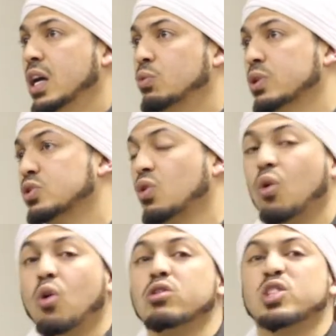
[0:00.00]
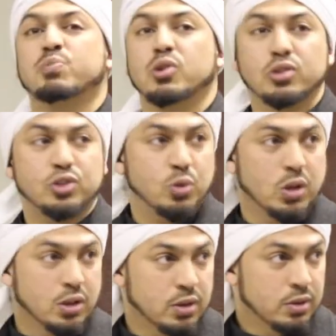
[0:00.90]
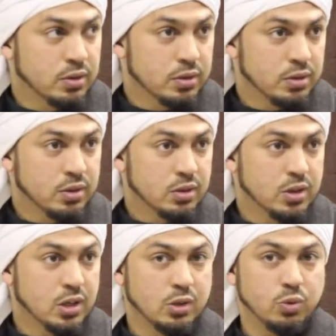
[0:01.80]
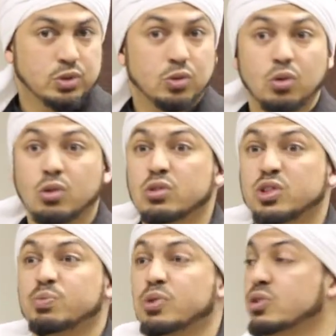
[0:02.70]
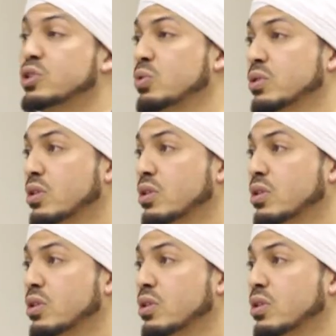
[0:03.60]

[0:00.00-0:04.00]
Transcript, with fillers: It was all spiritual. It was all spiritual.